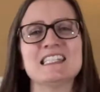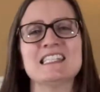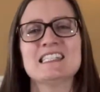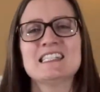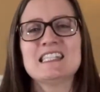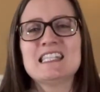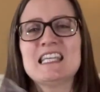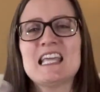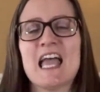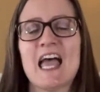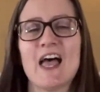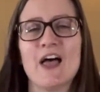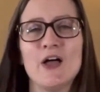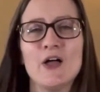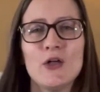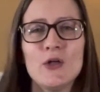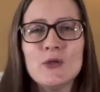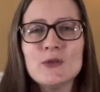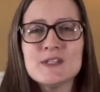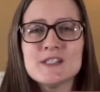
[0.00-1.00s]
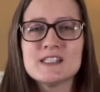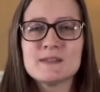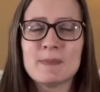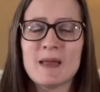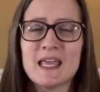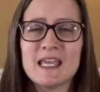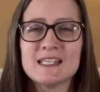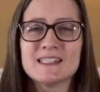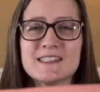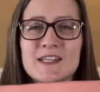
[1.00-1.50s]
is the L
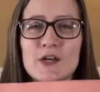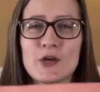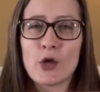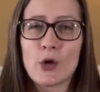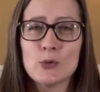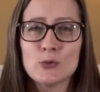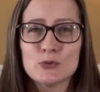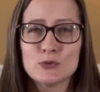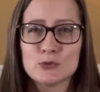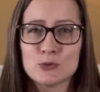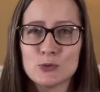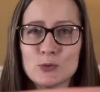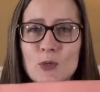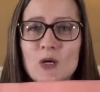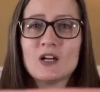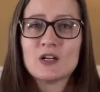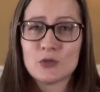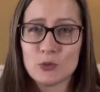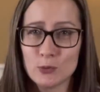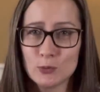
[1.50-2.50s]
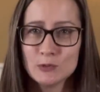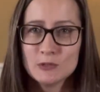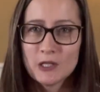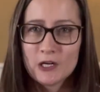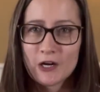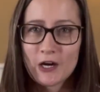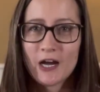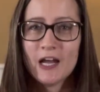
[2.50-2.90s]
Space Coastal Cooler.